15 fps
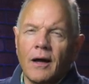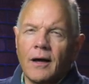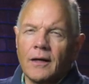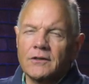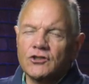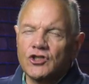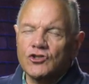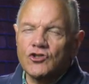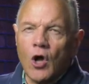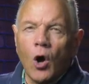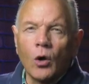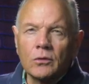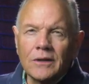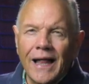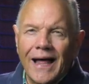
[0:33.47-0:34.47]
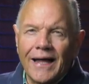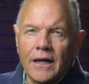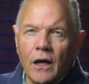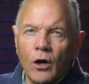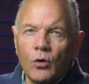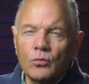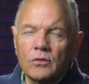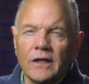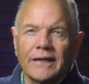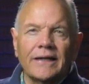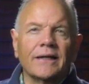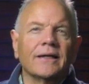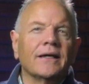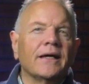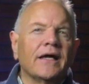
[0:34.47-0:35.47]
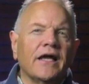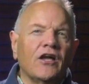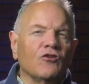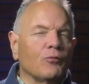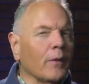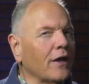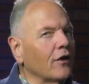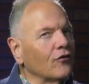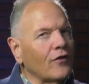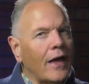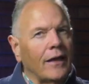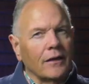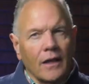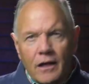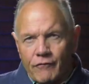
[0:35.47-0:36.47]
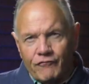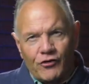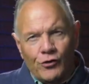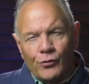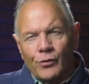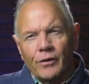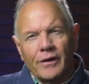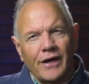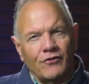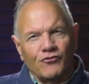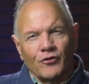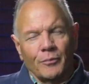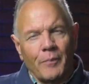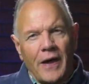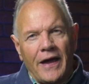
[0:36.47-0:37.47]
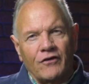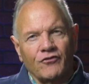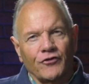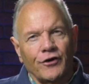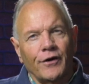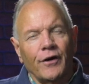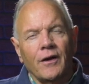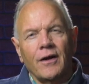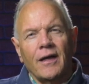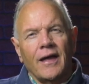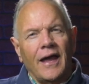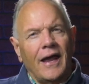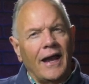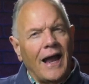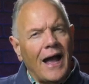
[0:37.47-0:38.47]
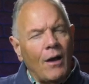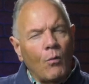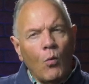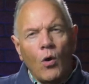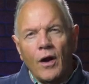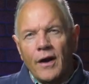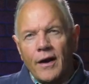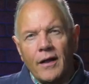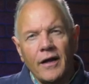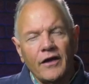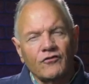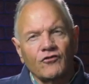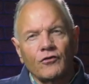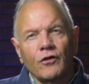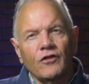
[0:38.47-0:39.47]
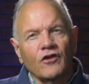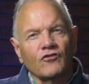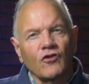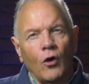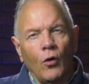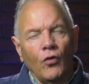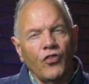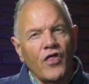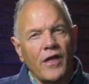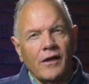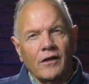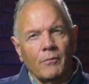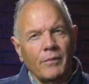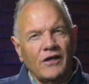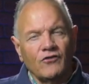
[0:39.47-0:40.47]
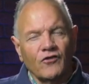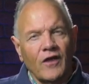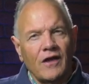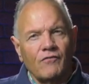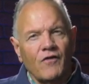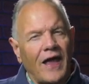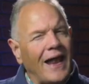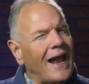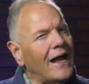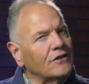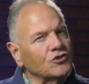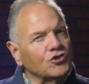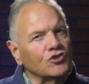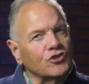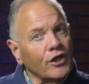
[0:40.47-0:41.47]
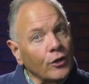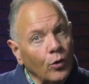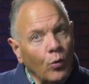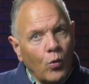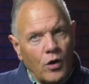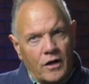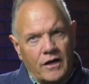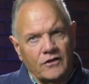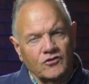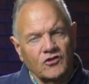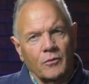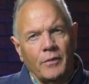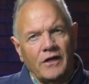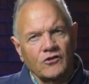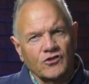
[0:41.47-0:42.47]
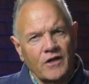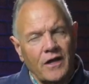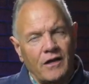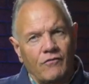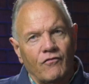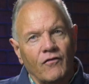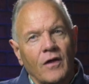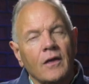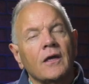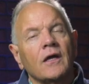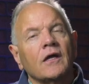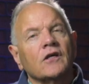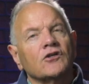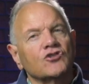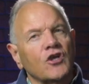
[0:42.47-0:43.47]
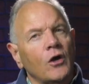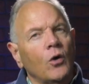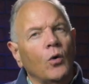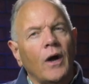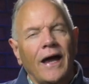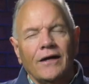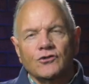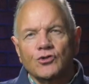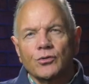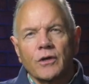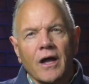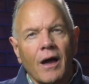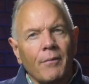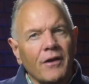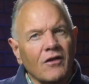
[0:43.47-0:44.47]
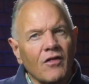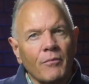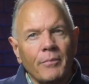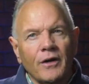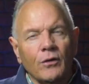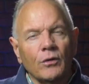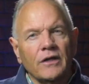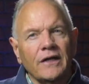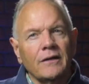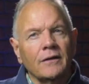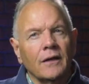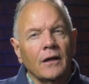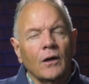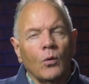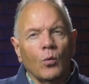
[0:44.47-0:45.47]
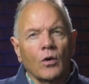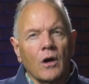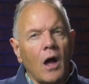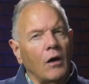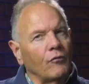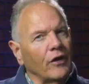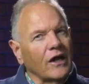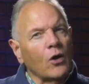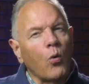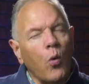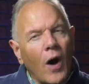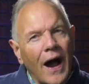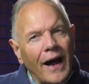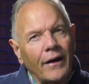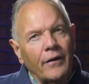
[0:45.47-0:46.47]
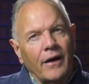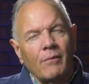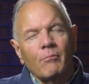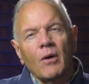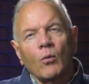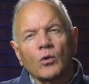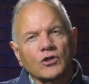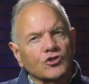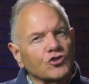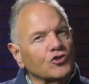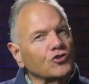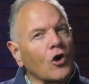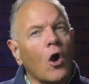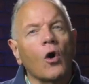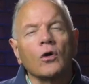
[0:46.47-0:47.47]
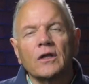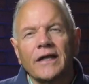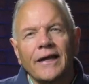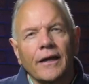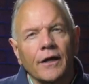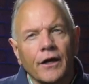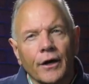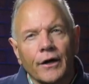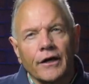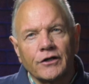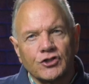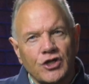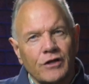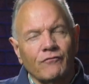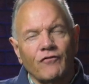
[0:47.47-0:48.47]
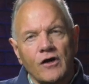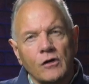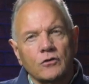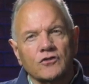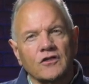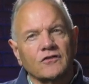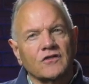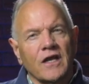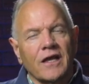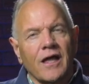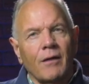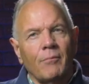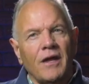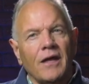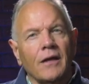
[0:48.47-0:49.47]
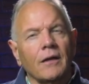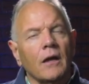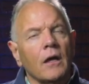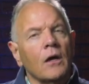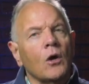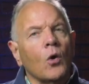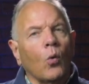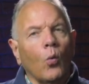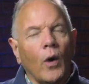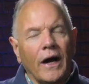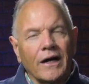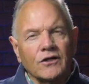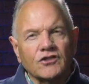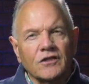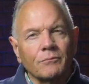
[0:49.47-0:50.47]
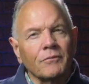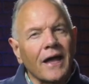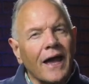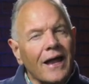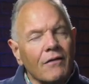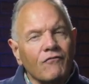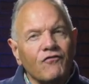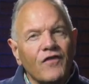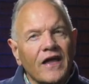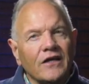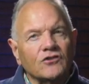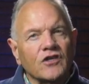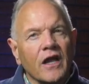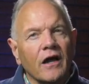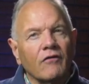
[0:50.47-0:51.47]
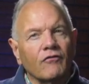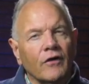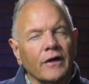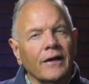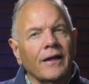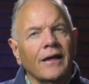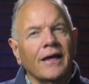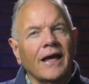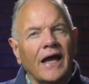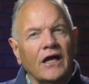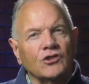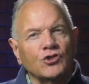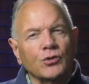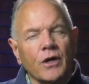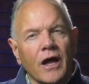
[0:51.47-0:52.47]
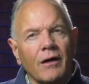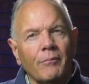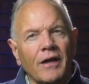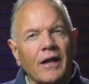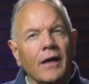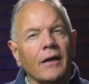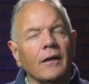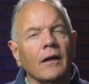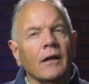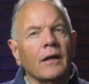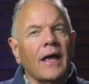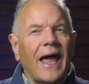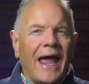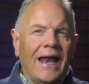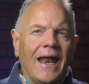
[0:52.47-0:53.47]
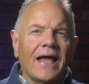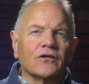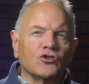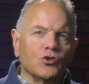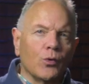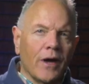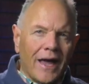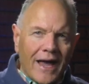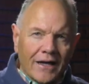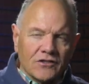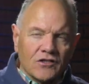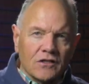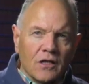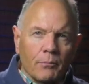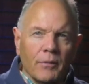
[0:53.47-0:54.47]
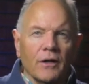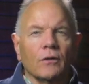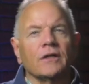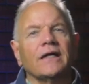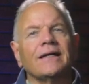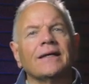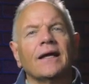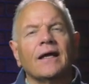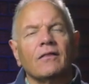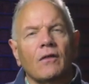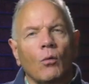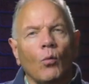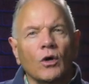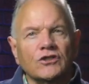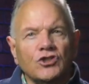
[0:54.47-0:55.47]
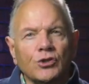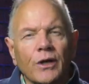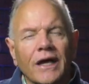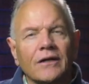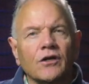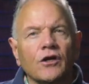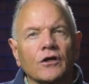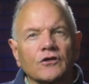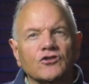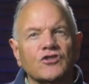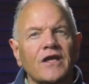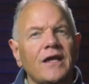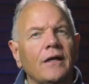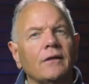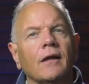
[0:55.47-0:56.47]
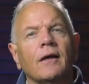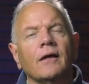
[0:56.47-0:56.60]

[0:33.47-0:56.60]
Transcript: just online only, is because I love you as your pastor. And I wanted us through this whole thing to be safe. And I still want us to be safe. So as you come into the building, we're not requiring, but we're strongly encouraging folks as they come in, wear some kind of face covering as you come in. And as you exit the building, then once you get to your seat,